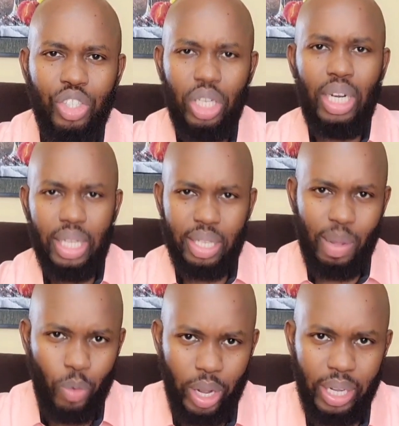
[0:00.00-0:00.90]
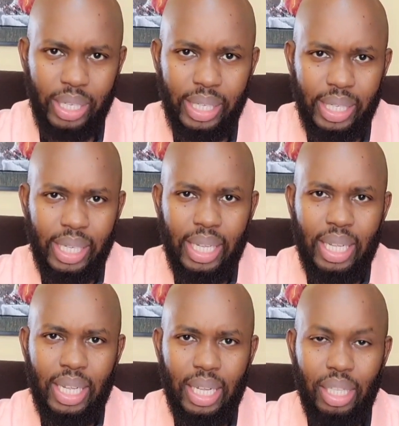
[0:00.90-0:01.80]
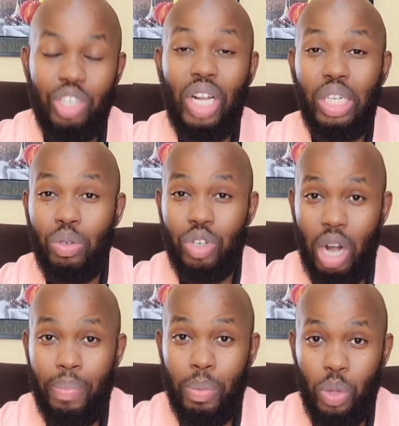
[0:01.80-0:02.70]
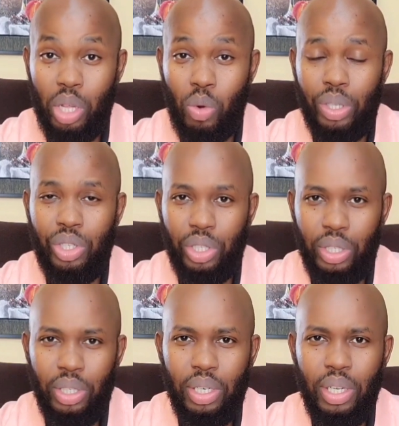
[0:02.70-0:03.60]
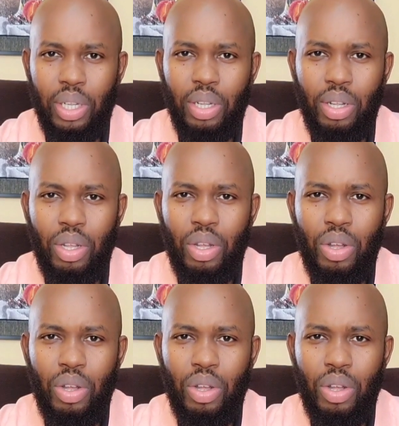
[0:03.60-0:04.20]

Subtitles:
chilling somewhere and they tried to trap him with a question,